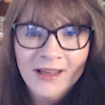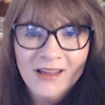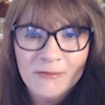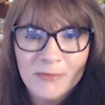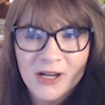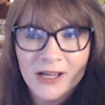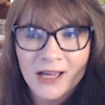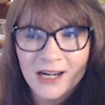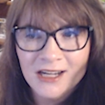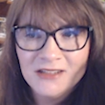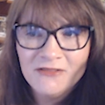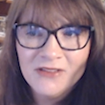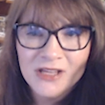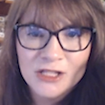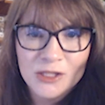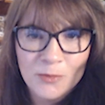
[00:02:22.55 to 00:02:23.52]
but it kind of
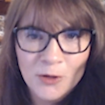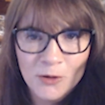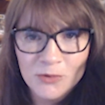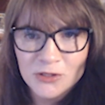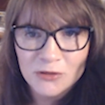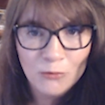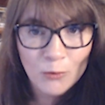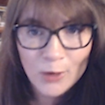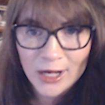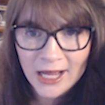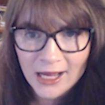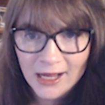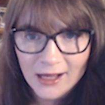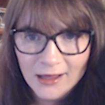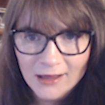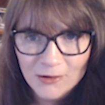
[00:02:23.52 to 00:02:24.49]
defeats the purpose of
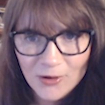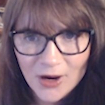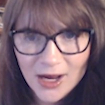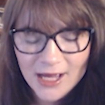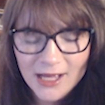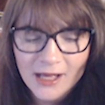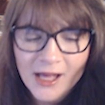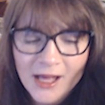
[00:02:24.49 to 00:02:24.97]
winning, right?